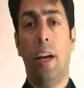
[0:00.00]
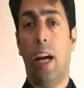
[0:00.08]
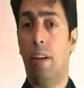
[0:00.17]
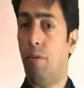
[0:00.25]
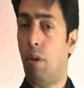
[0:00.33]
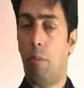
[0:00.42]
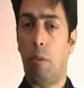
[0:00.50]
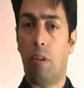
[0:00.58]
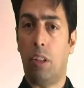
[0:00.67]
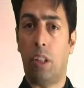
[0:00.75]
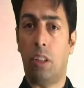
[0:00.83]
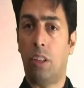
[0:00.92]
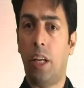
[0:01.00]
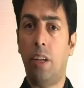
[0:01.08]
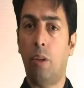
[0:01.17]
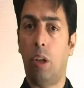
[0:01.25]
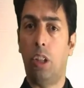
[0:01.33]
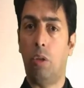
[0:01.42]
and from our
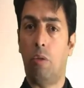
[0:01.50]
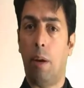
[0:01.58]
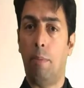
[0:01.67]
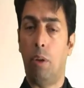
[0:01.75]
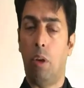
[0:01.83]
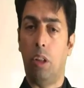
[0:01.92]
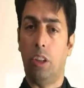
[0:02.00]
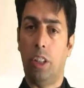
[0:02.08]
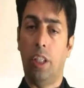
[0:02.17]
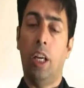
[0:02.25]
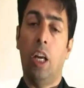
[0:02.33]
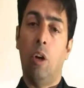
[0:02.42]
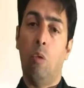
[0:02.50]
sustained knowledge of embryology,